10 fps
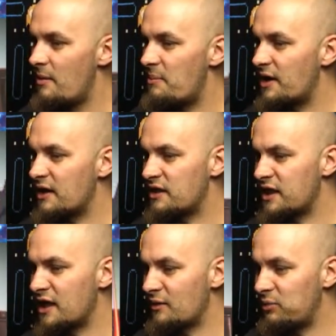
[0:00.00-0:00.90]
But I
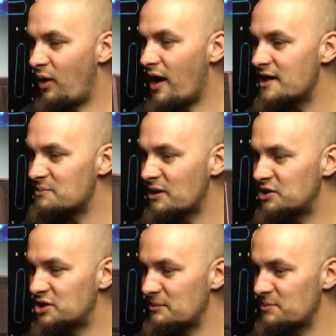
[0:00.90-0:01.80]
think, why has my
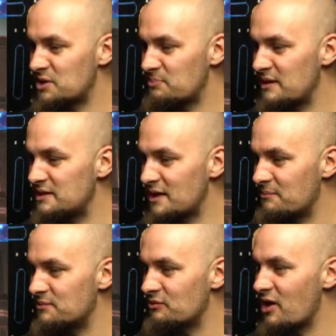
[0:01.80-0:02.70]
ship just been
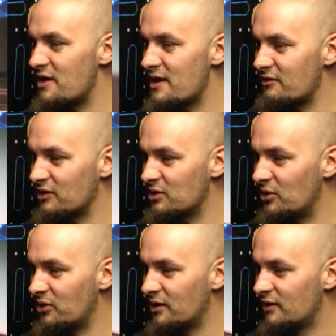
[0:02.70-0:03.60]
dumped right there in a
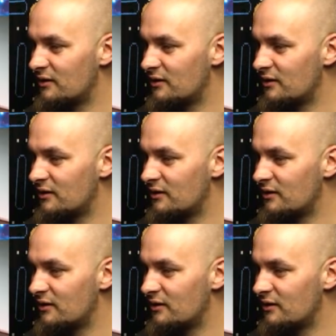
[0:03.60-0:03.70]
corner?